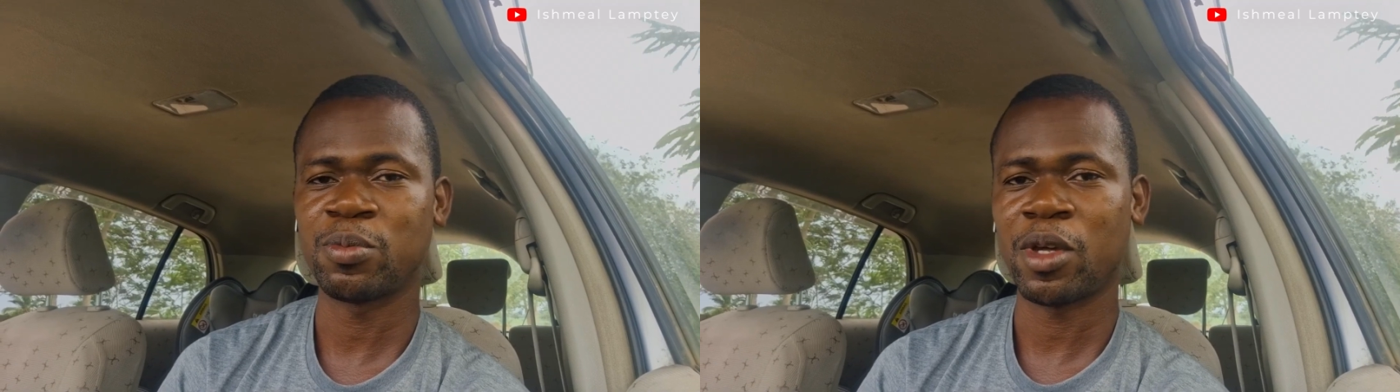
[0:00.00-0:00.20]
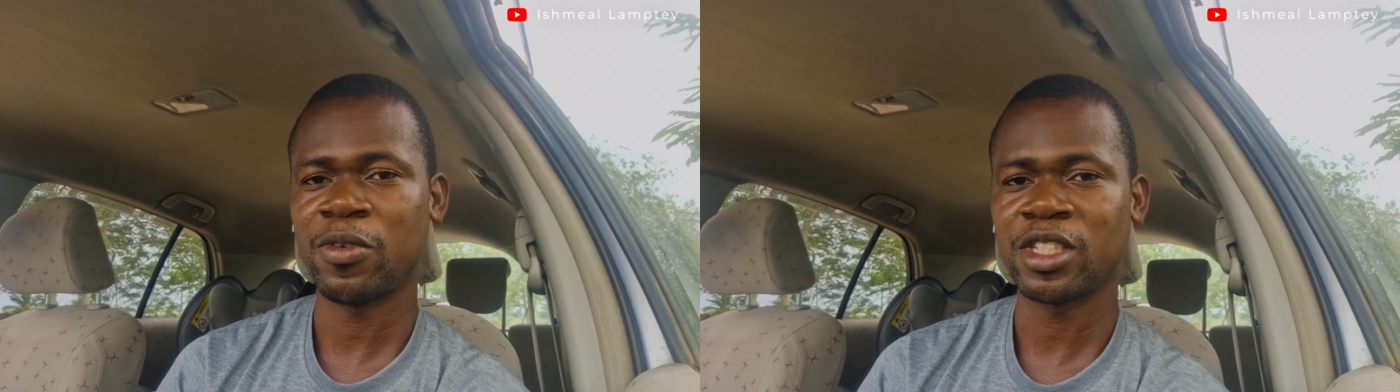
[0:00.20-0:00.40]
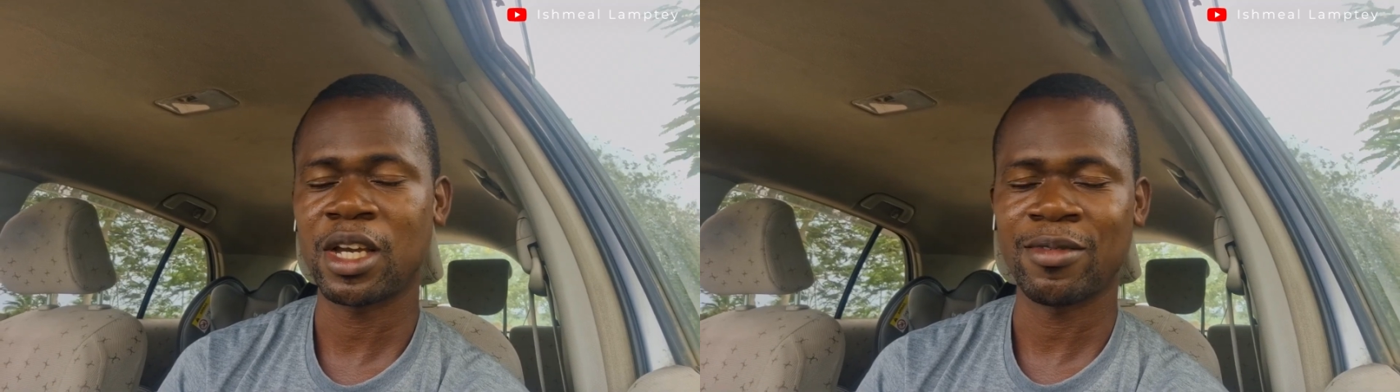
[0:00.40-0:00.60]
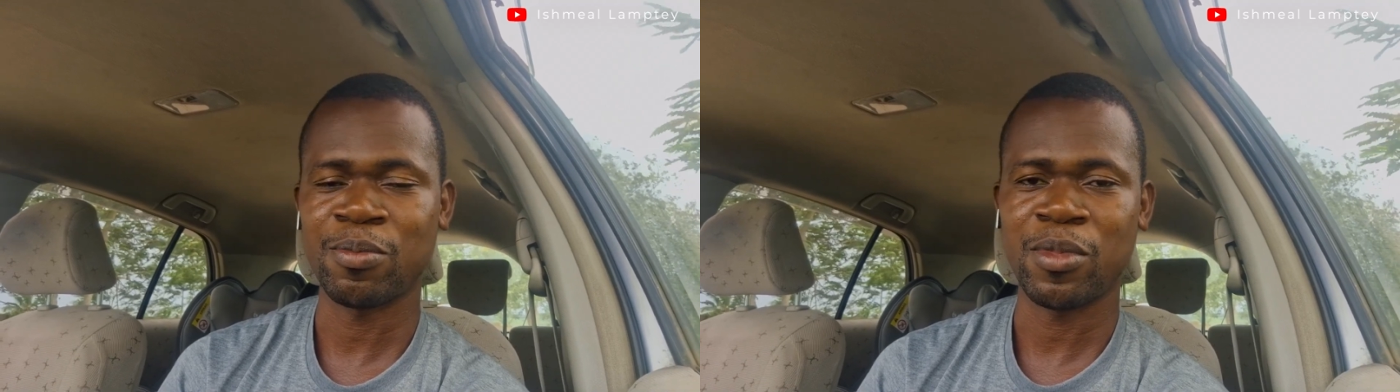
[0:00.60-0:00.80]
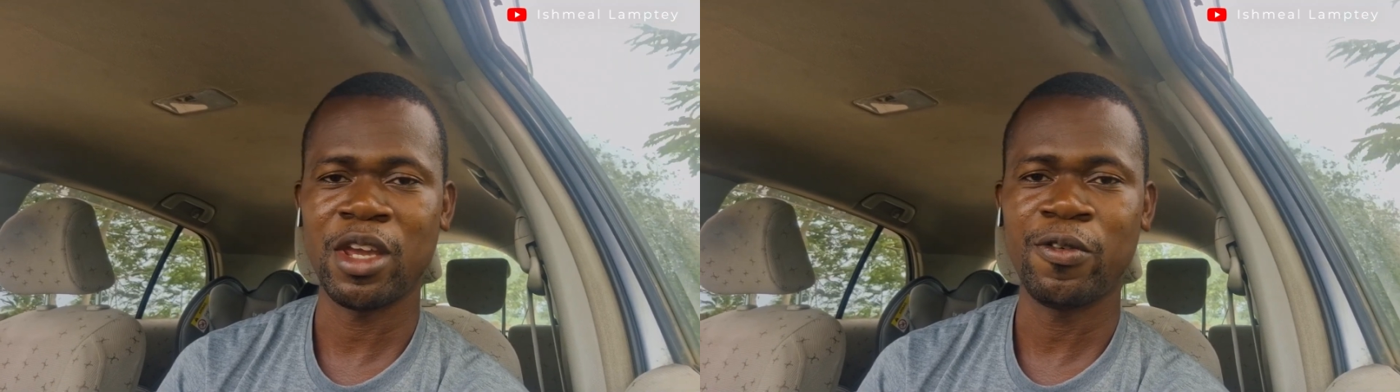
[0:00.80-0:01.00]
payments can be
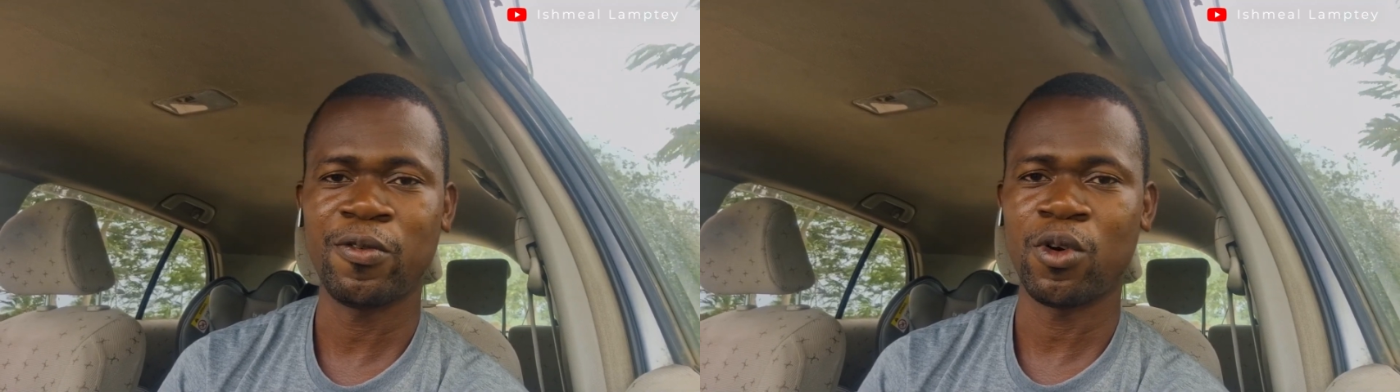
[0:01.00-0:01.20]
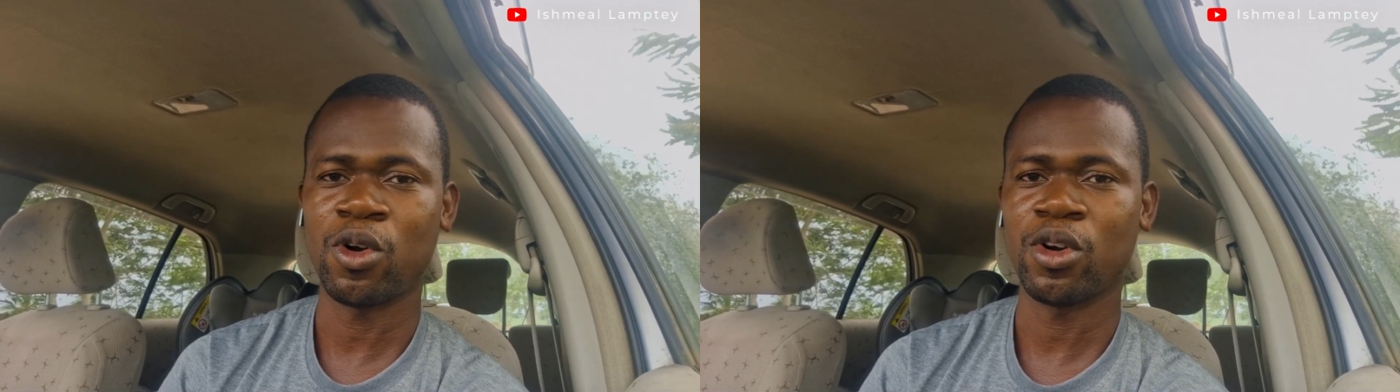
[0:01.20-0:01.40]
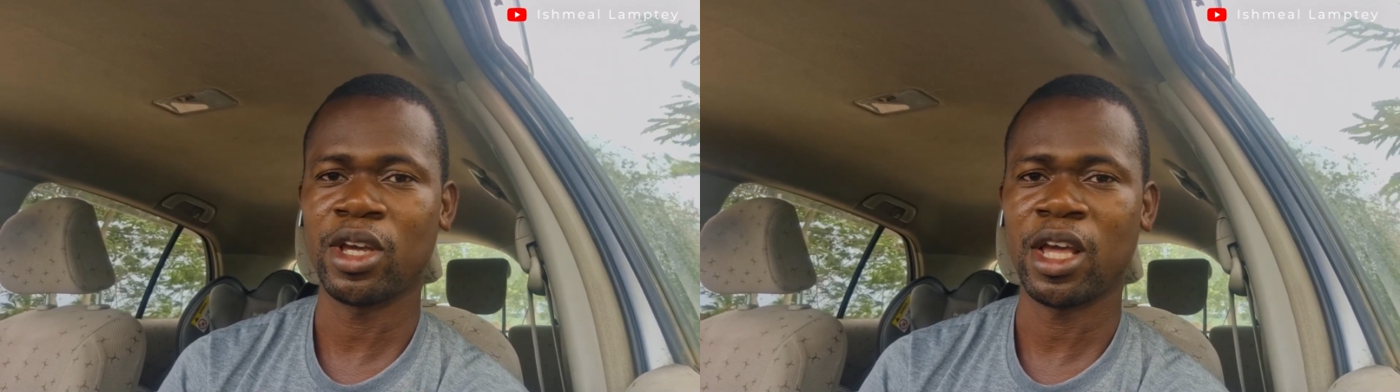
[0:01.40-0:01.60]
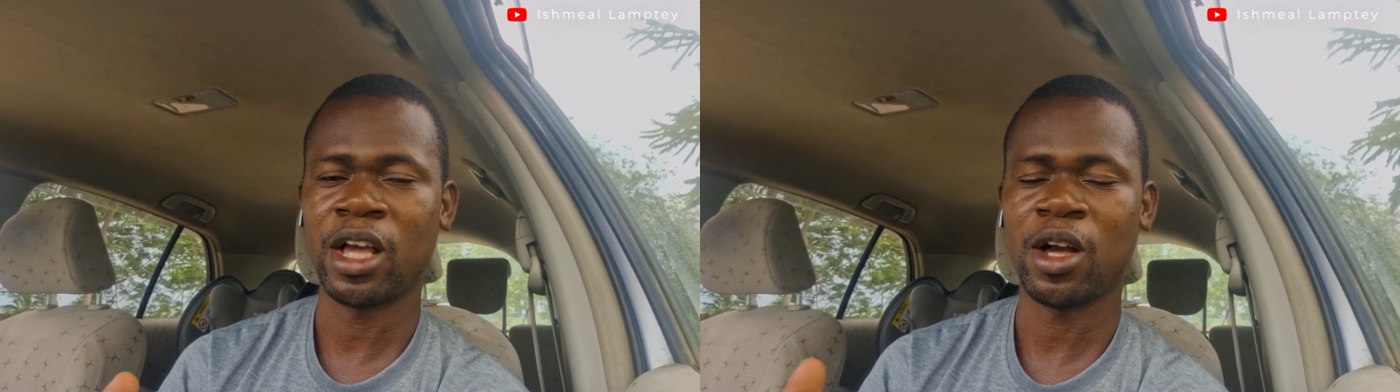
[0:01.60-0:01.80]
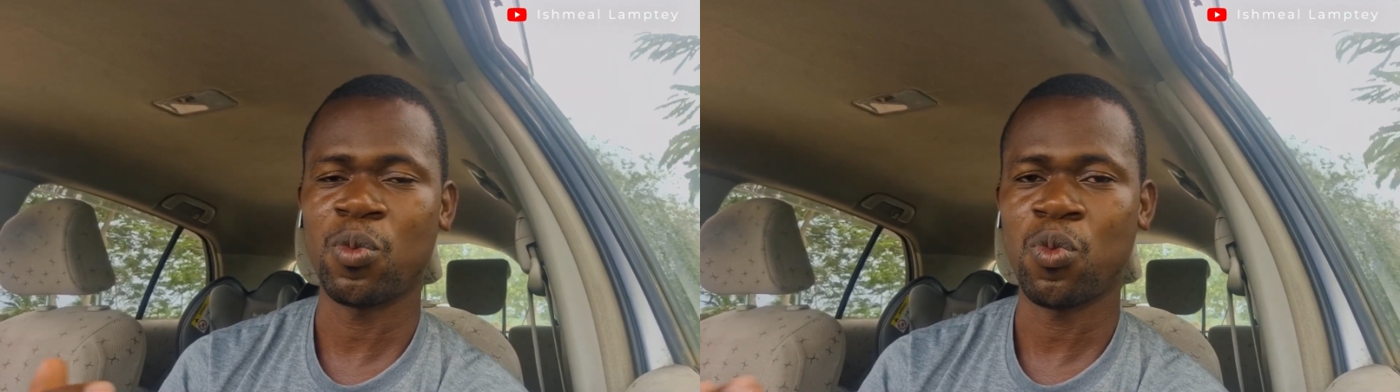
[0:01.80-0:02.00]
made for
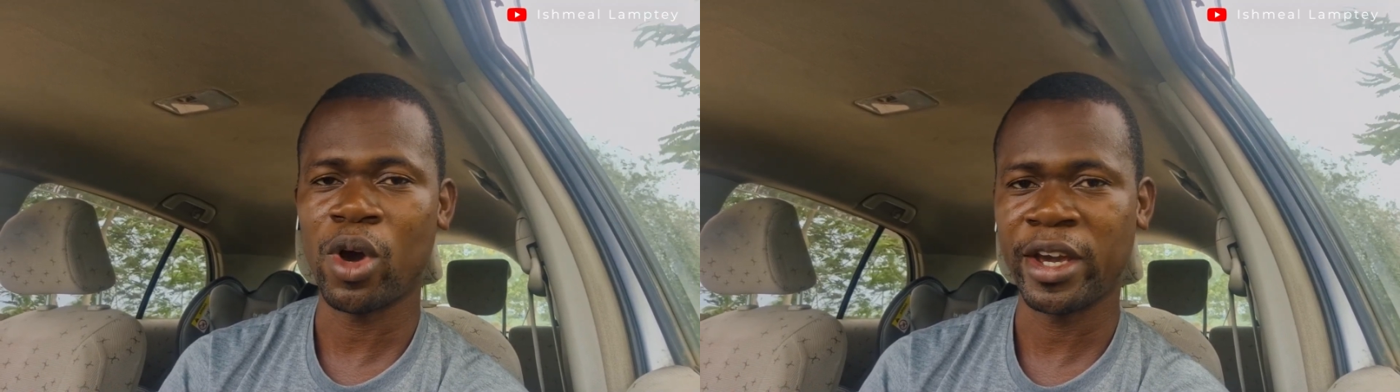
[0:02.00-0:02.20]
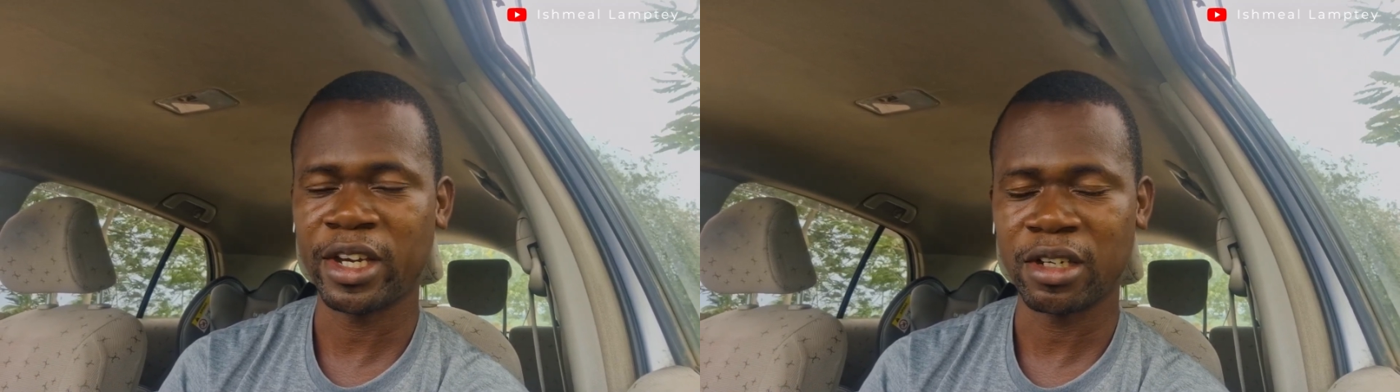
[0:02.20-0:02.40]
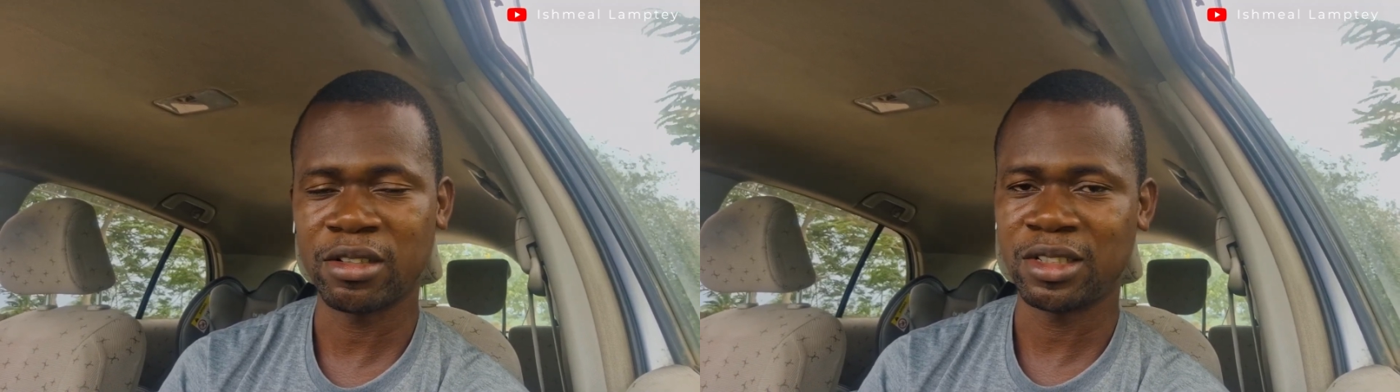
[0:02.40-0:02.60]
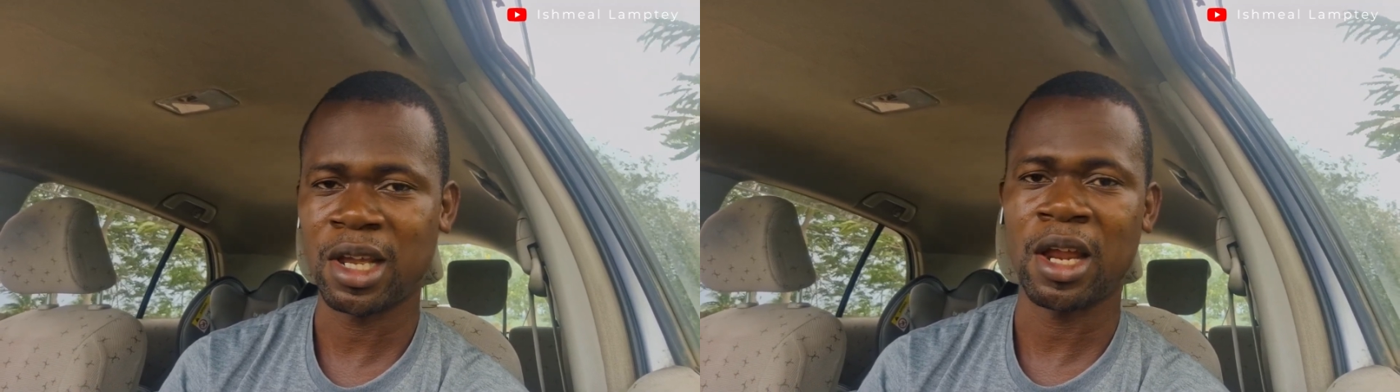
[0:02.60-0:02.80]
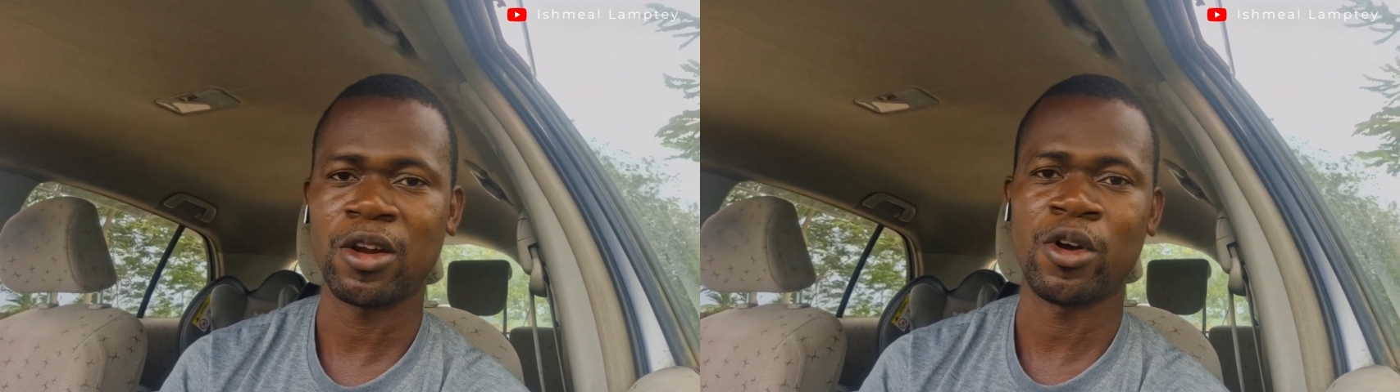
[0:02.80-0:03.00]
work
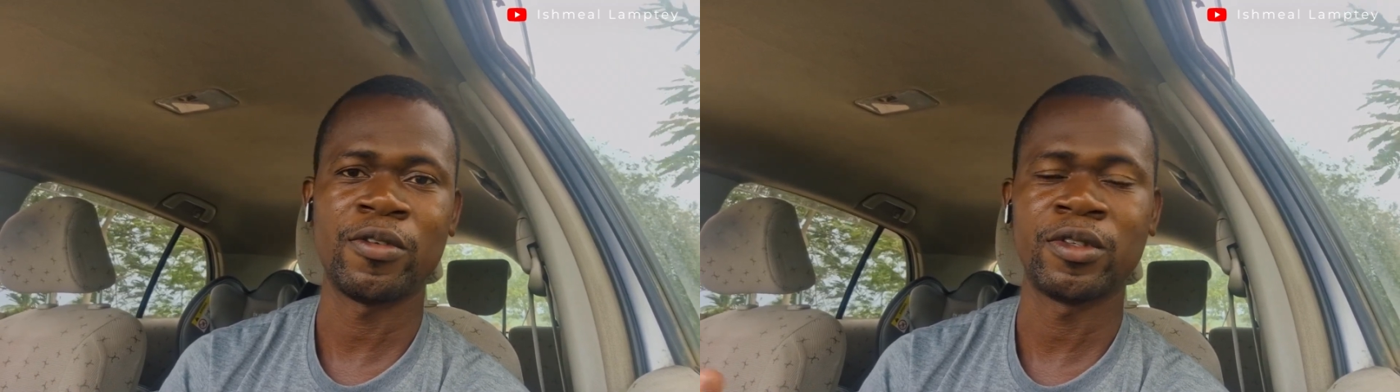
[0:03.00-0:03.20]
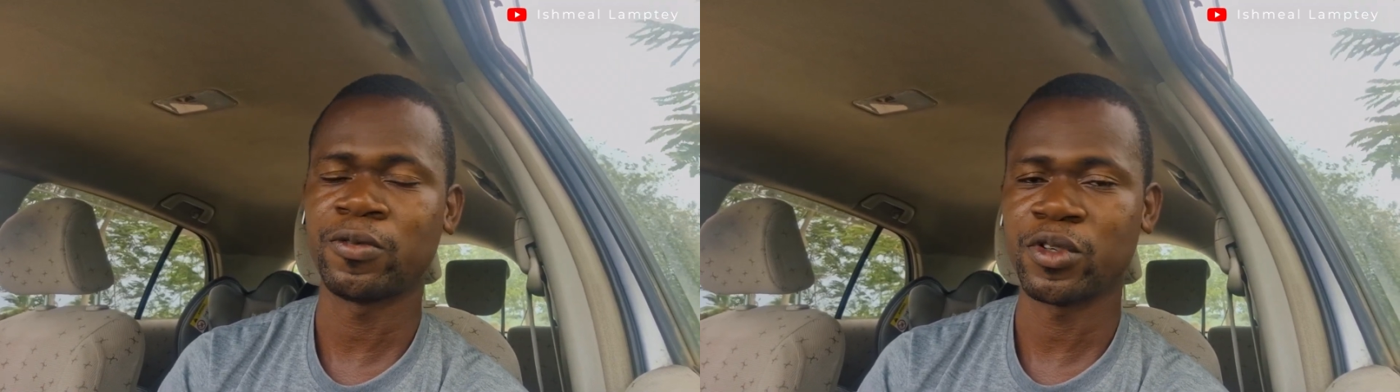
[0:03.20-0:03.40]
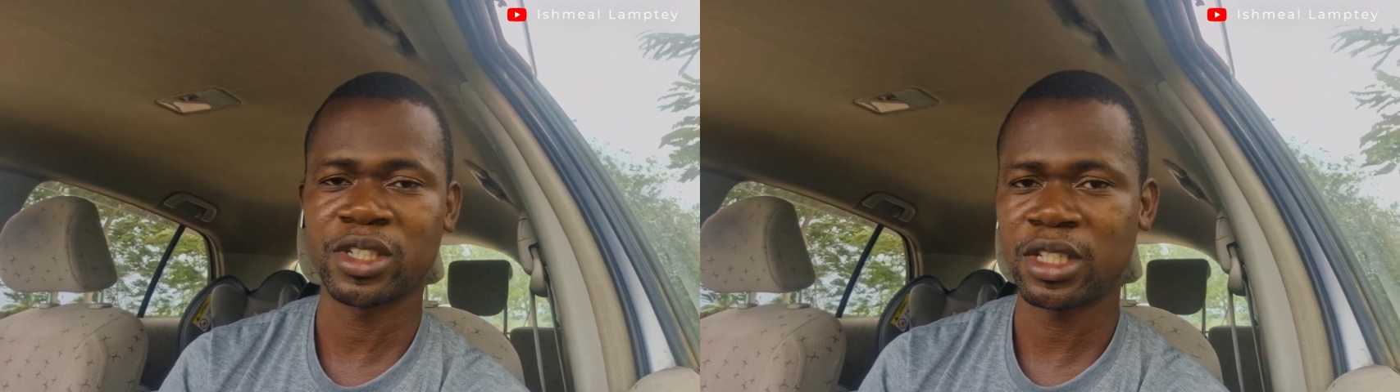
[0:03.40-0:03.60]
done or even for